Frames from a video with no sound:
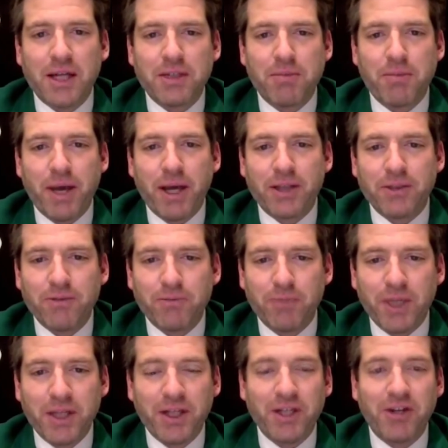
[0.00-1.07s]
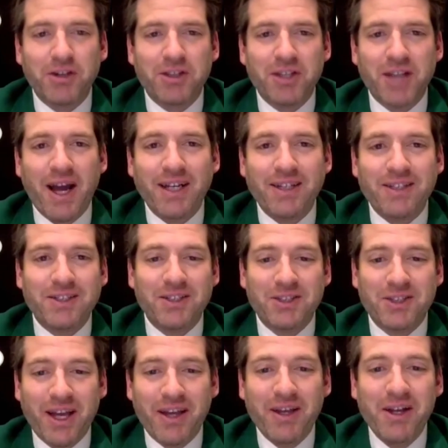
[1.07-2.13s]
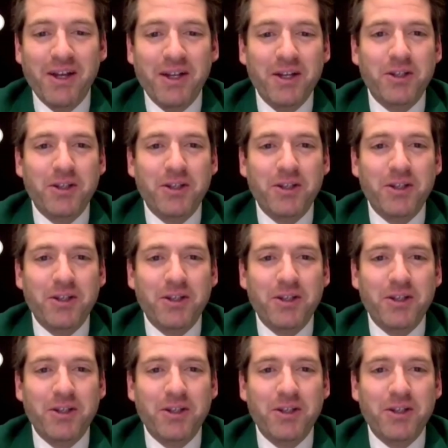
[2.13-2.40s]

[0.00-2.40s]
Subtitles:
aspects of being a young scientist, is that